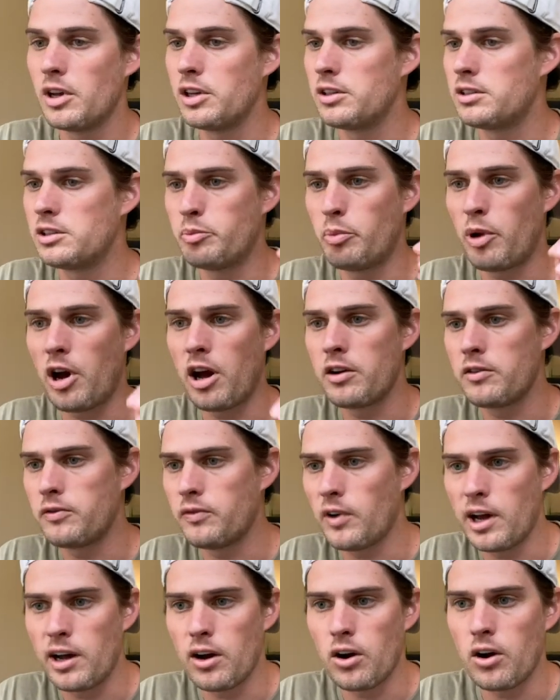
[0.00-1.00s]

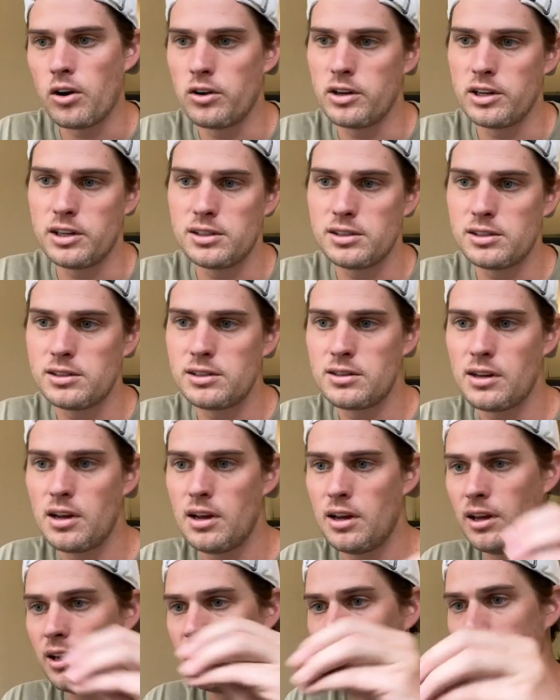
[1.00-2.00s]
Spotify artists,
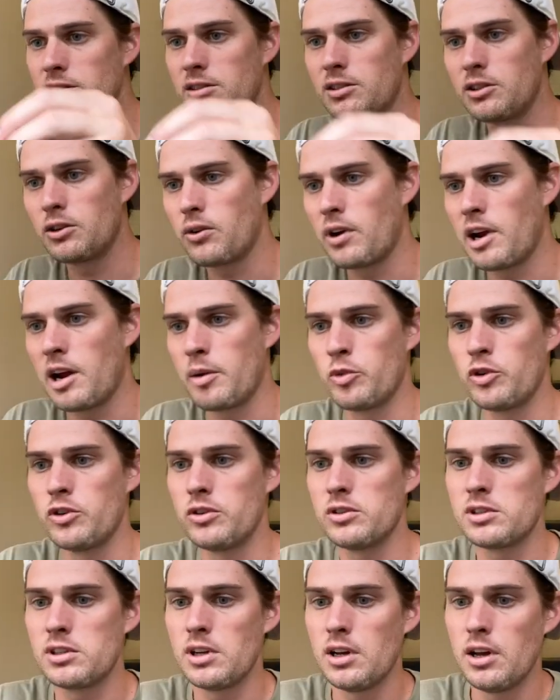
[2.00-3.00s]

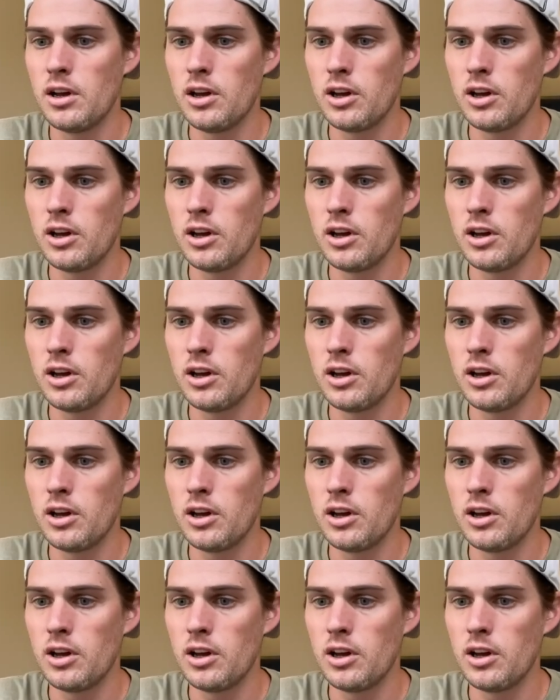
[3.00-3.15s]
Instagrammers